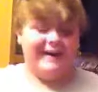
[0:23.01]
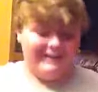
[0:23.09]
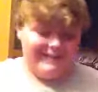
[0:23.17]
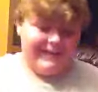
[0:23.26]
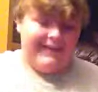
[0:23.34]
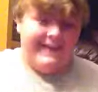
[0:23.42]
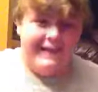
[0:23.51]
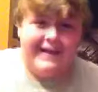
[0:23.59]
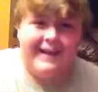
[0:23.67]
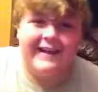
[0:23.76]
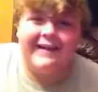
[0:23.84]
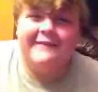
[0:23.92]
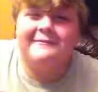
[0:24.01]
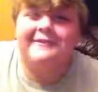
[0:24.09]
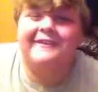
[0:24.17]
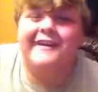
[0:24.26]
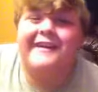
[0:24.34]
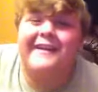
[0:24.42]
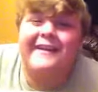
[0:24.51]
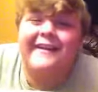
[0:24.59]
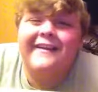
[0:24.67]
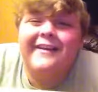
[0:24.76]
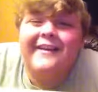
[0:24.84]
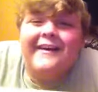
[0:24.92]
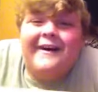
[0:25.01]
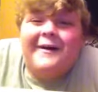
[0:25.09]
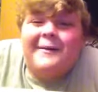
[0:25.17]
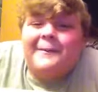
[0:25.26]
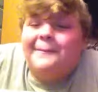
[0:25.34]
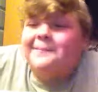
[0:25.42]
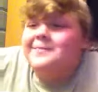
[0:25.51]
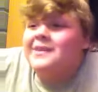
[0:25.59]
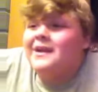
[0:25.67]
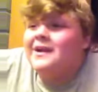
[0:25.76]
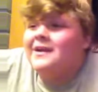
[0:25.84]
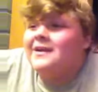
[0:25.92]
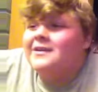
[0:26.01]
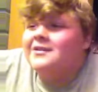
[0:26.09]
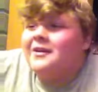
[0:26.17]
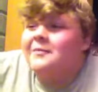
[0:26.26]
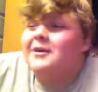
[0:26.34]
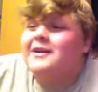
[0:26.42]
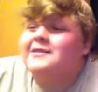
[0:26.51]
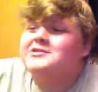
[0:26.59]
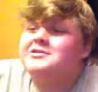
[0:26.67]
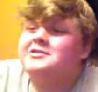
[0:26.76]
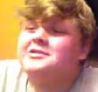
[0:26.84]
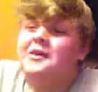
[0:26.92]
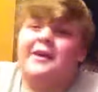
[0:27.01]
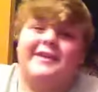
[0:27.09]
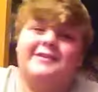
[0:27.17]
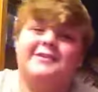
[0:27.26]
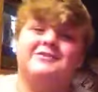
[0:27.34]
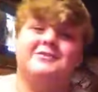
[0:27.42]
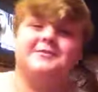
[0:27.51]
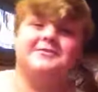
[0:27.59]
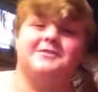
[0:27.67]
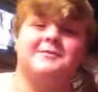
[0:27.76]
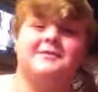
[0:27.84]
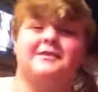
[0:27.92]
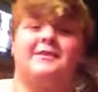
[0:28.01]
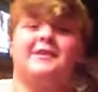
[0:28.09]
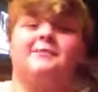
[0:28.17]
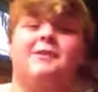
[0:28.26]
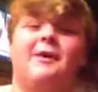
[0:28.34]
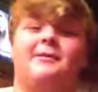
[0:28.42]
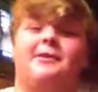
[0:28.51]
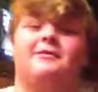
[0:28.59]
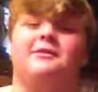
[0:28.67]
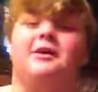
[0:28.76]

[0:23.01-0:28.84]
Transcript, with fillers: Okay, I'm okay. Um. Oh. So I'm going to go ahead and introduce someone that you probably don't